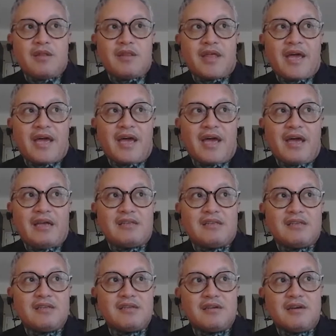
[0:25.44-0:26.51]

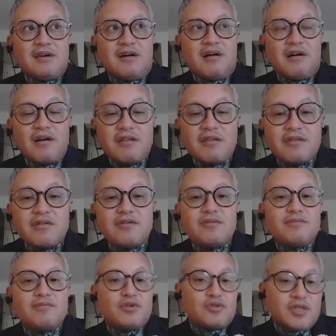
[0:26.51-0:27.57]
that
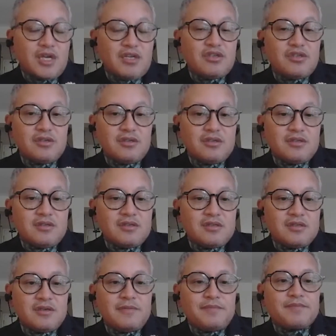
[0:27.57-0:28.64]
other
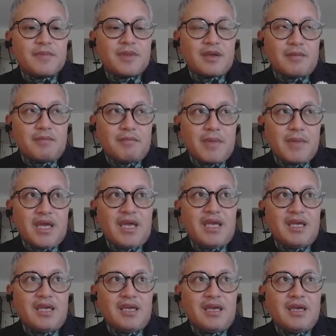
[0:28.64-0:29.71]
mutations
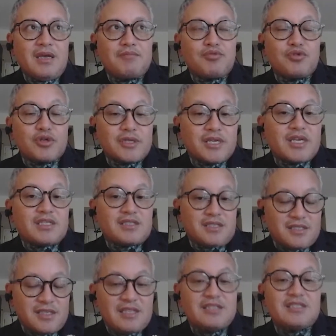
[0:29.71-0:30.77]
may predict
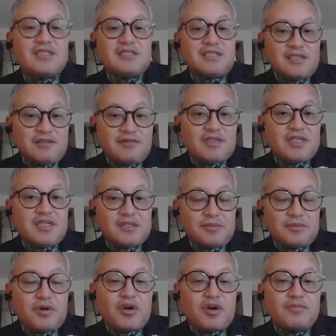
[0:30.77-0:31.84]
sensitivity
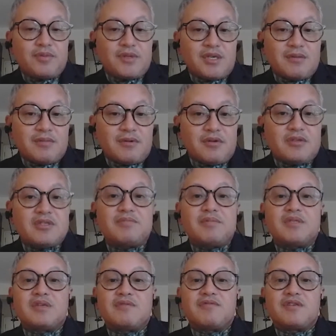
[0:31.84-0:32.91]
to PARP inhibitors,
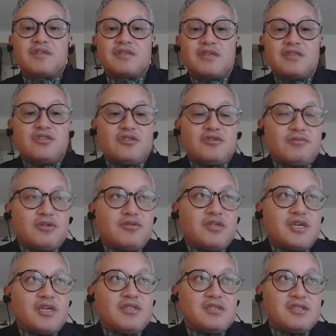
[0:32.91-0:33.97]
specifically gene
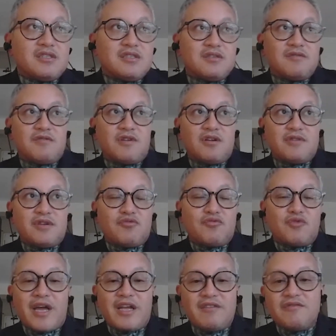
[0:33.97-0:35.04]
mutations involving
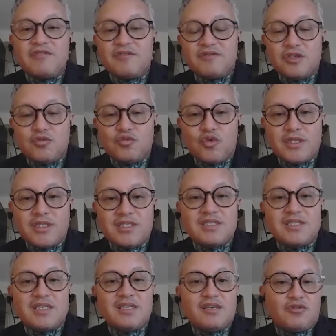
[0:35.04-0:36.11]

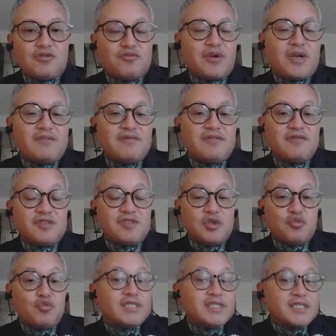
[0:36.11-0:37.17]
RAD51C or
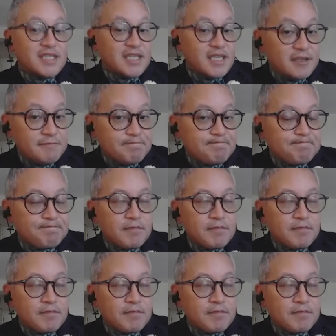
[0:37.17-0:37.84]
RAD51D.